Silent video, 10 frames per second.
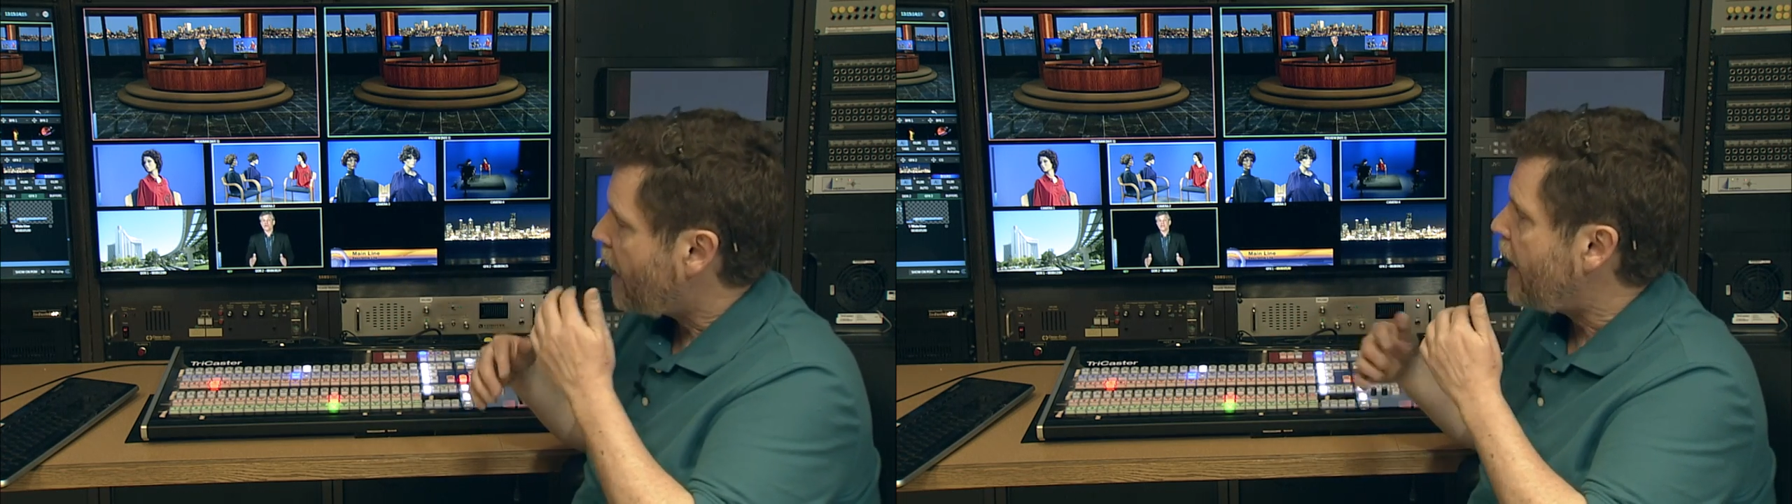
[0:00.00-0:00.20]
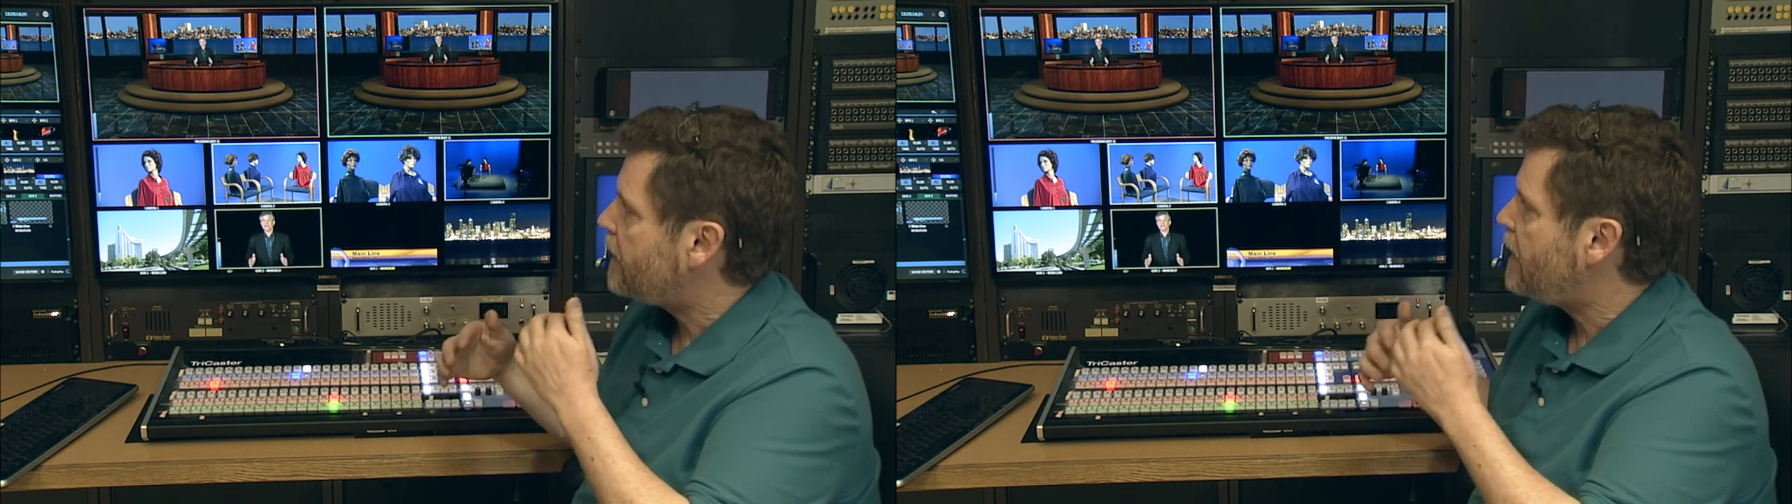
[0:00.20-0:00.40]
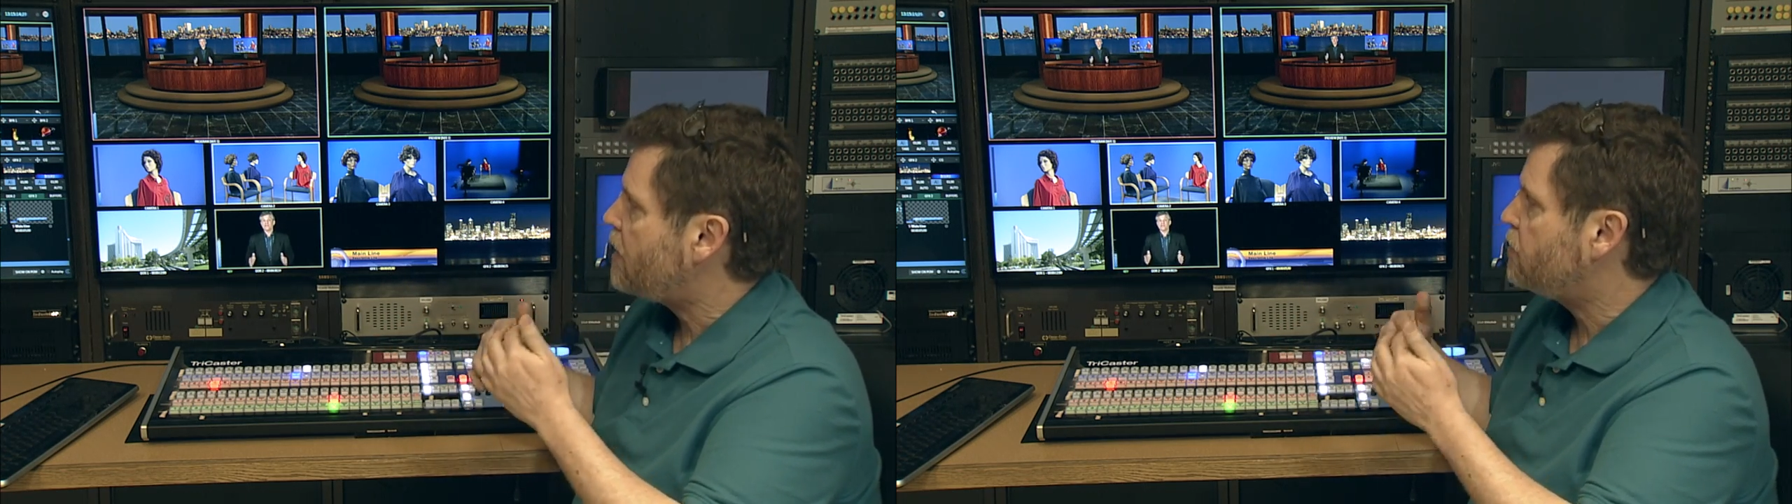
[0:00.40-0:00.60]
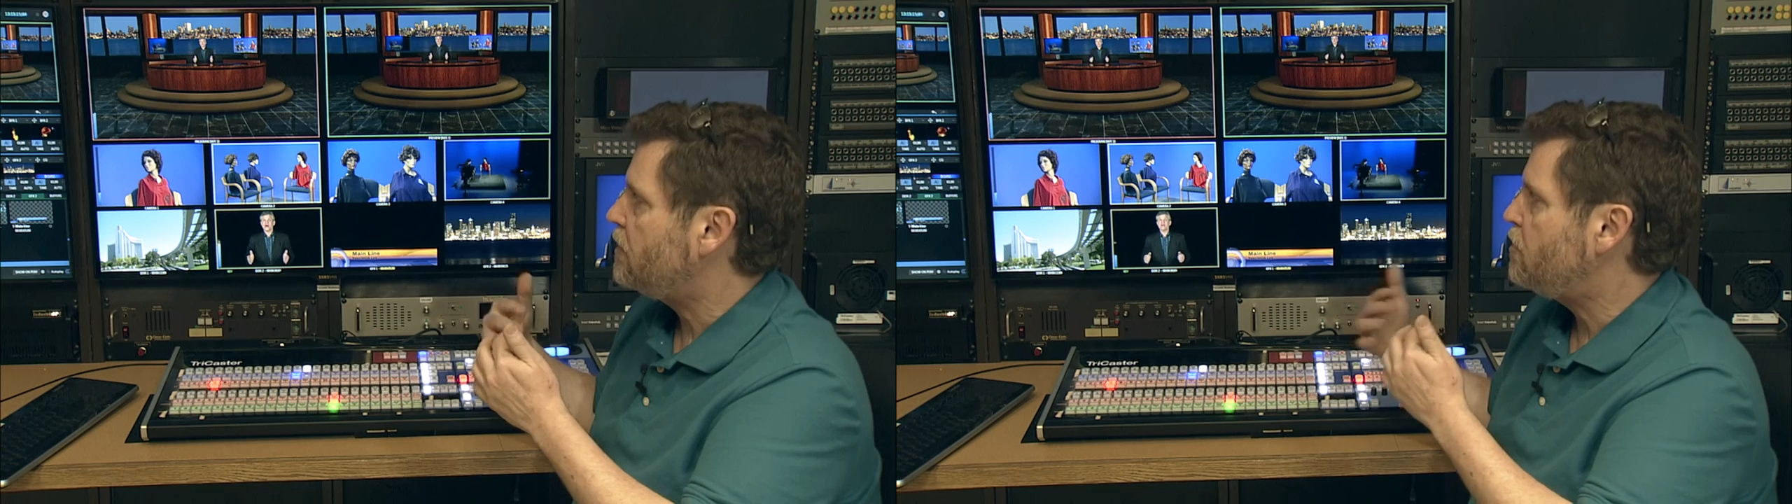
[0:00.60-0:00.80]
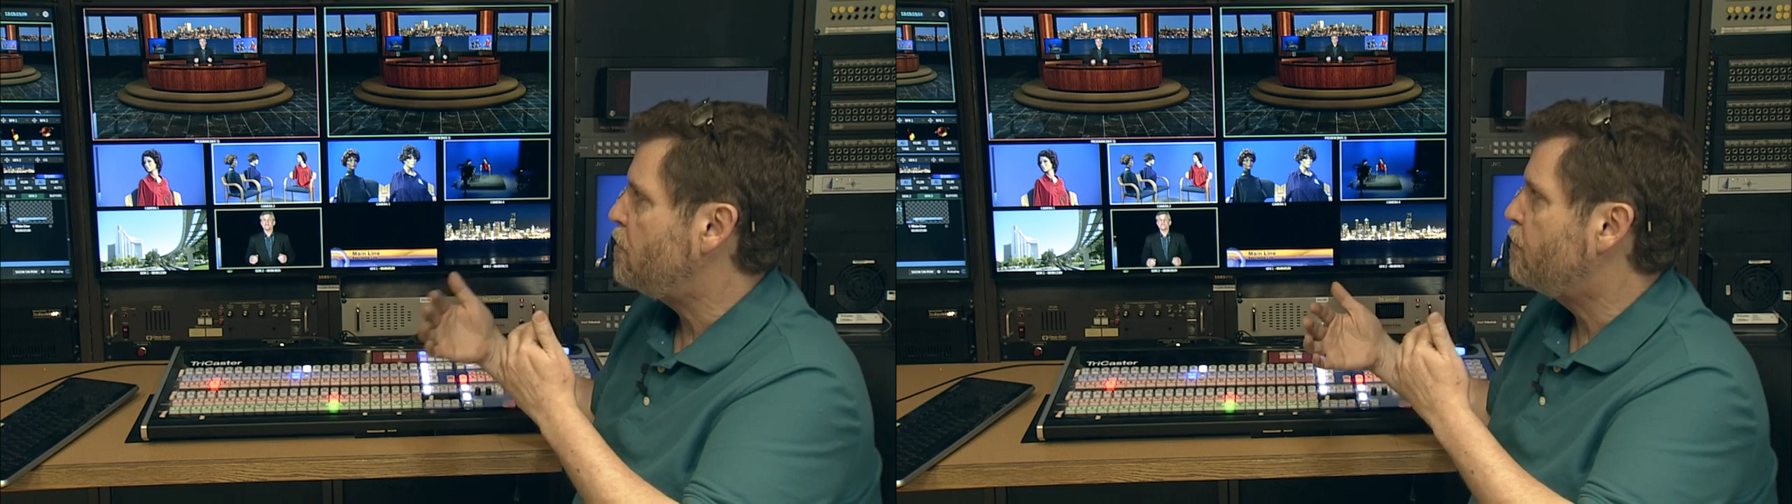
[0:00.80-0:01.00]
I can
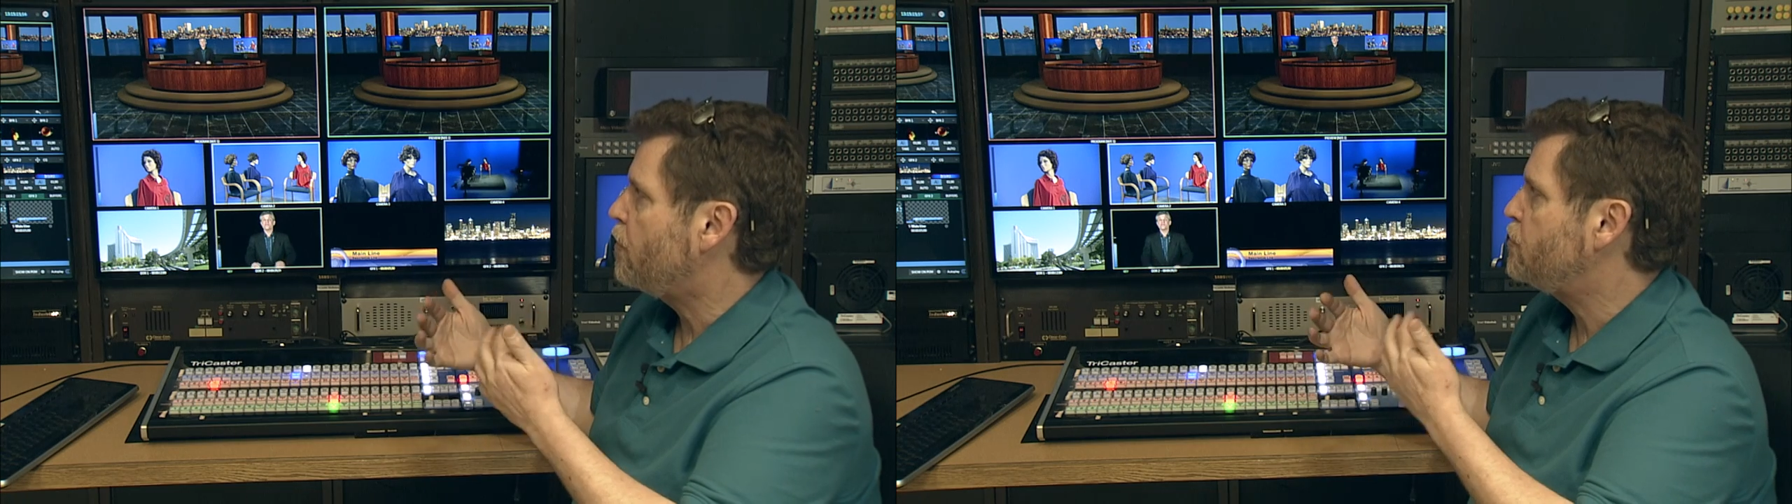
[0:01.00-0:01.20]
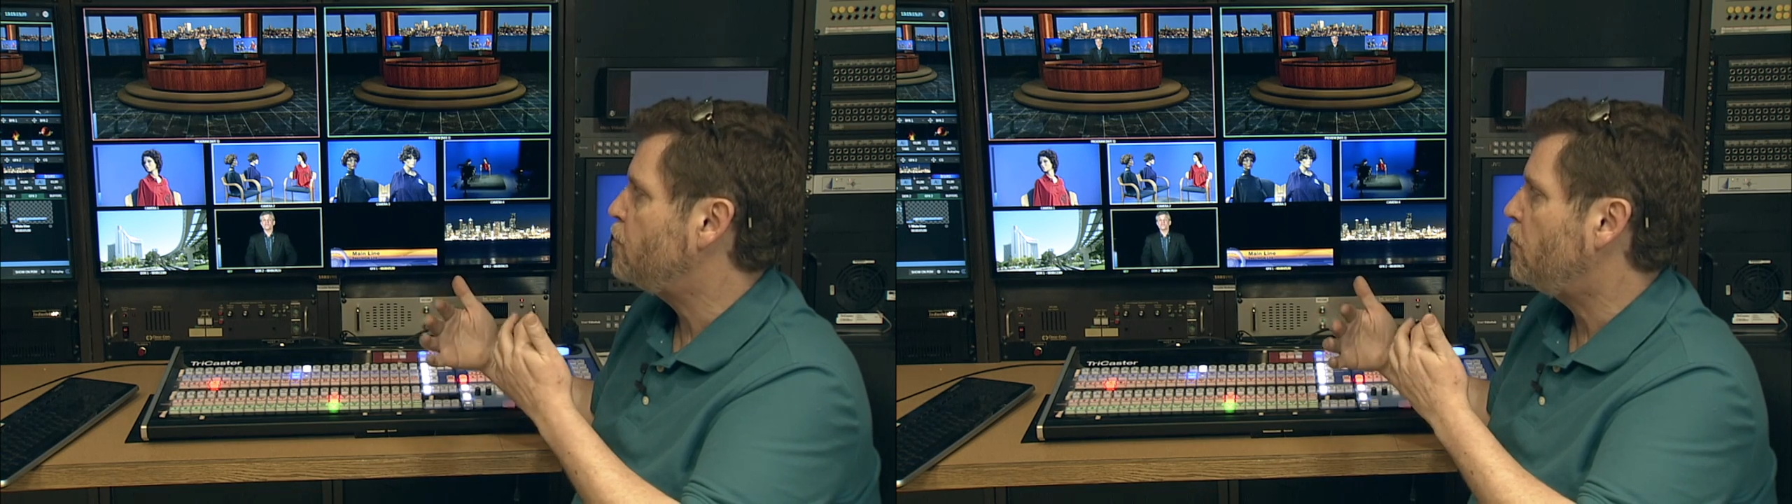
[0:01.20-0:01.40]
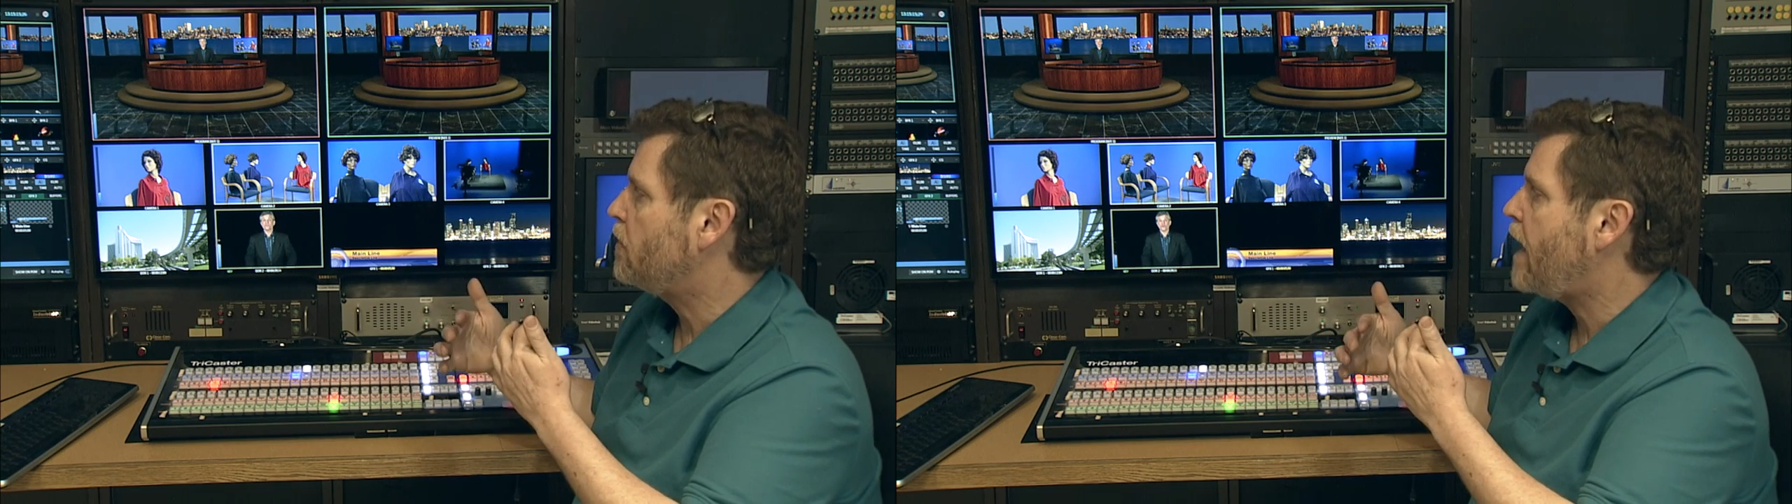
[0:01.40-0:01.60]
actually do virtual